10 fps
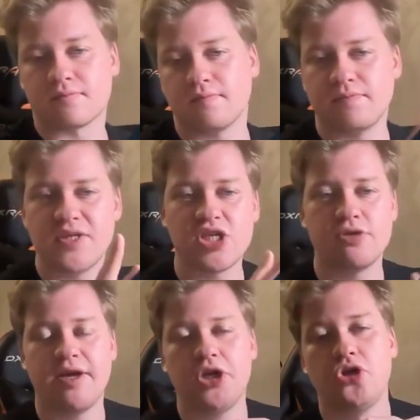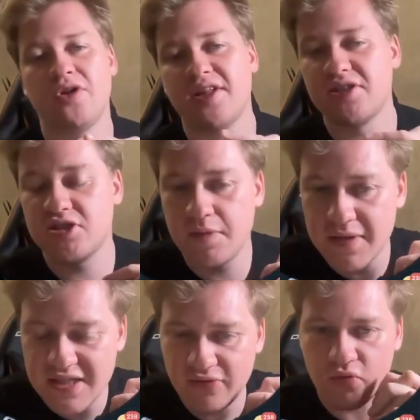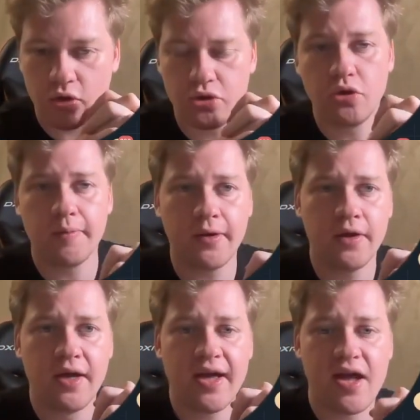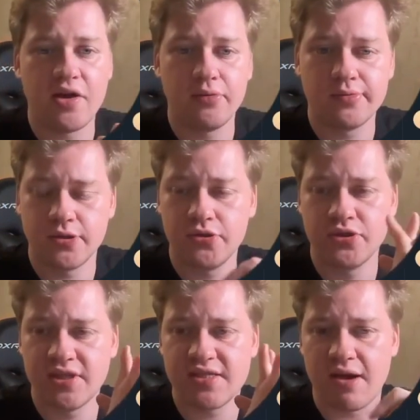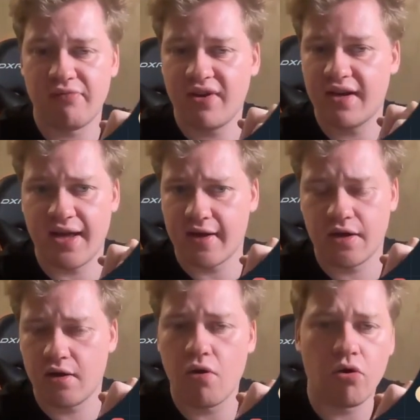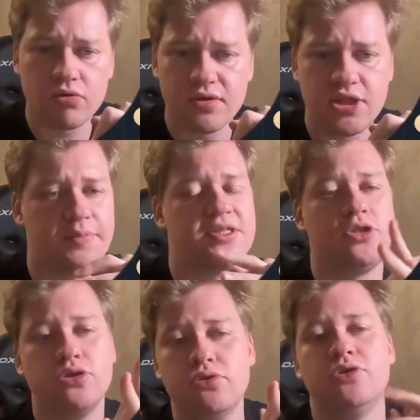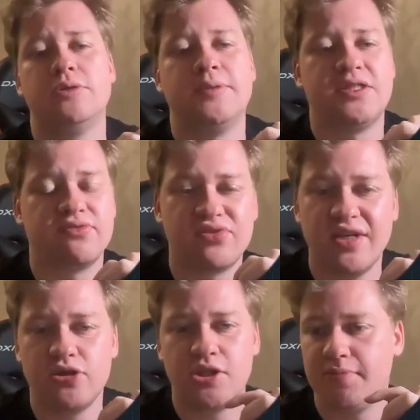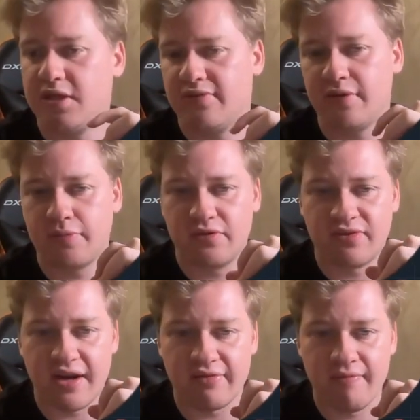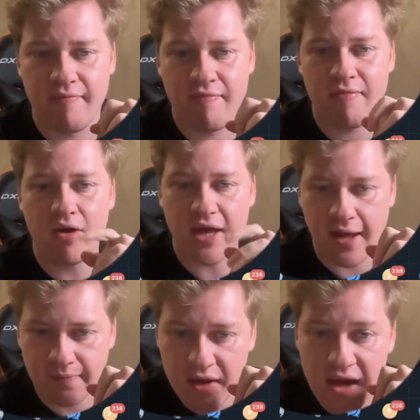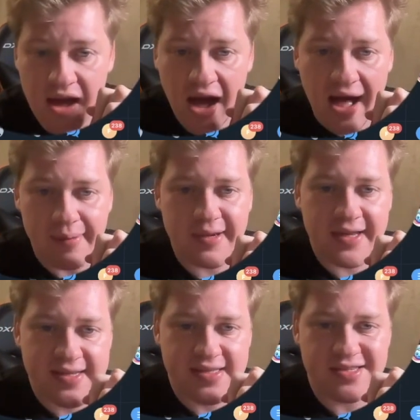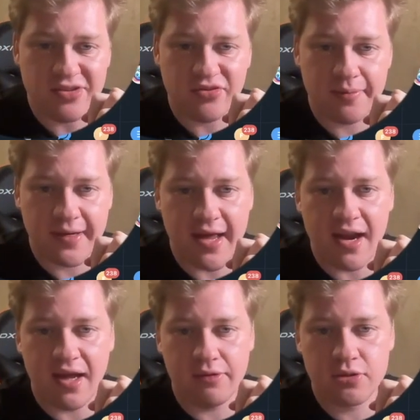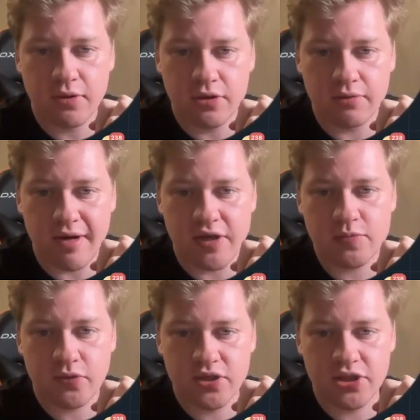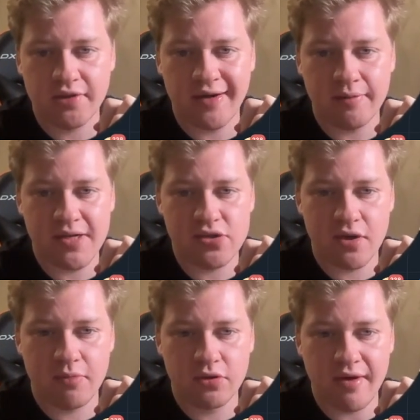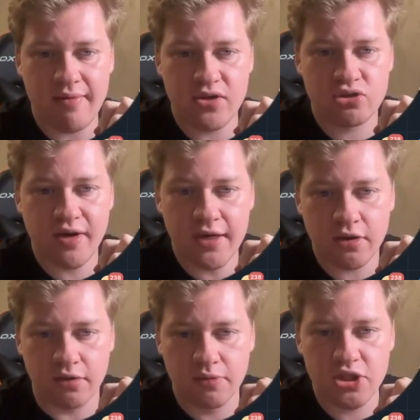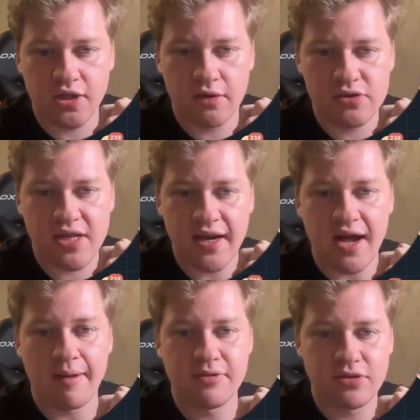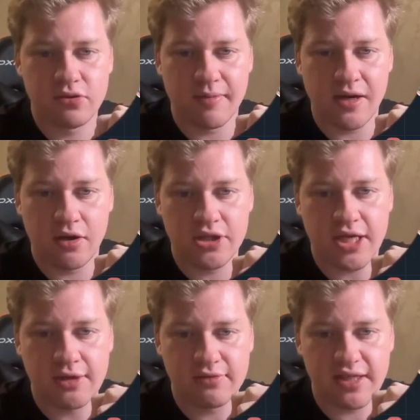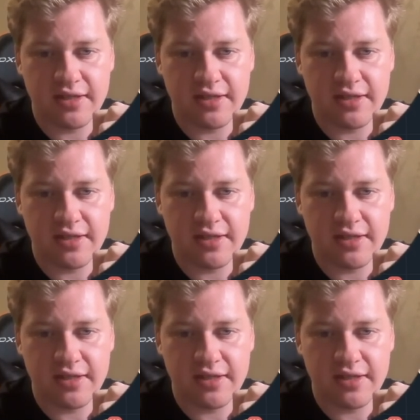Just to make sure this is GPT-4 Turbo, and if we're using something like old GPT-2, GPT-3, or GPT 3.5. Okay, I'm an instance of OpenAI language model. My response is generated based on the model I was trained on, which includes data up to my knowledge cutoff date.